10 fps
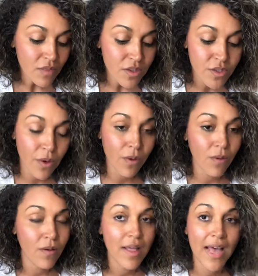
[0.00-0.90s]

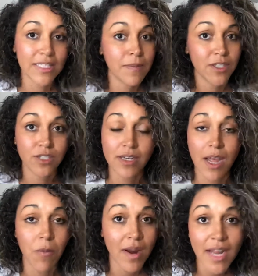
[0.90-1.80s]
So, as I mentioned,
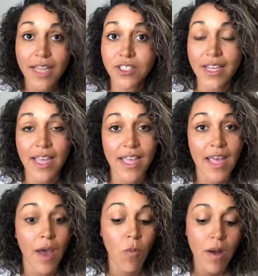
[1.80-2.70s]
I want to educate,
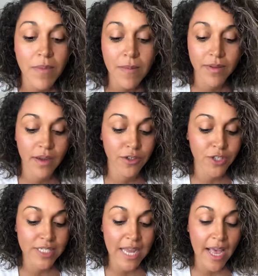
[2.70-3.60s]
I want people to
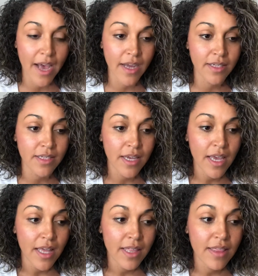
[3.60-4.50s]
understand
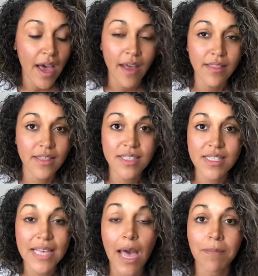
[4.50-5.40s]
that this is
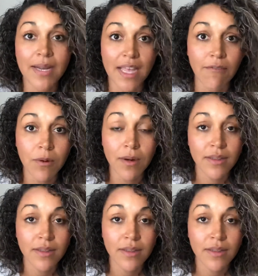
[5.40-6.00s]
happening everywhere.